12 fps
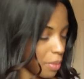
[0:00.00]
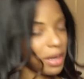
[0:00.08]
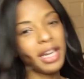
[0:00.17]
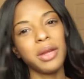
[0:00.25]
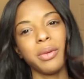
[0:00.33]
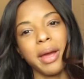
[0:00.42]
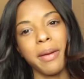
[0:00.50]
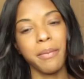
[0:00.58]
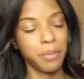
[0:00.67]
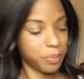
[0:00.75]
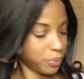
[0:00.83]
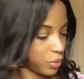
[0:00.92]
But anyway,
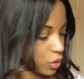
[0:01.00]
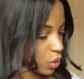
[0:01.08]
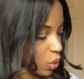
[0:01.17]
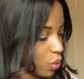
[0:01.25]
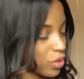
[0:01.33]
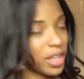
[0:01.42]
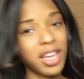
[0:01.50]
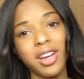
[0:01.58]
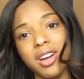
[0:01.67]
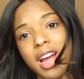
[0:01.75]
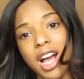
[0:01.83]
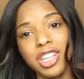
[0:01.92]
so the
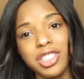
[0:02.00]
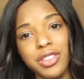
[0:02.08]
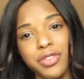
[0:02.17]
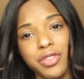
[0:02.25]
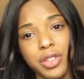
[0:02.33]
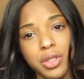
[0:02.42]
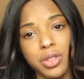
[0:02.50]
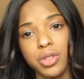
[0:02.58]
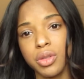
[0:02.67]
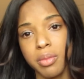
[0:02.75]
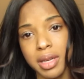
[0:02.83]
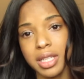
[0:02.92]
hair actually feels
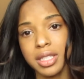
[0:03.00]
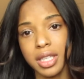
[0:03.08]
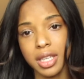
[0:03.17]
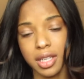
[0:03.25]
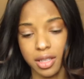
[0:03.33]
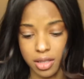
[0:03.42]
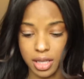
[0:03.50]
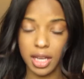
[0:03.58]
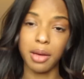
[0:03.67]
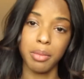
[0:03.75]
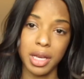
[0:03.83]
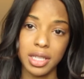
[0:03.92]
amazing, like
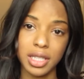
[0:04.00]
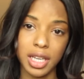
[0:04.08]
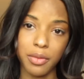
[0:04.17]
amazing.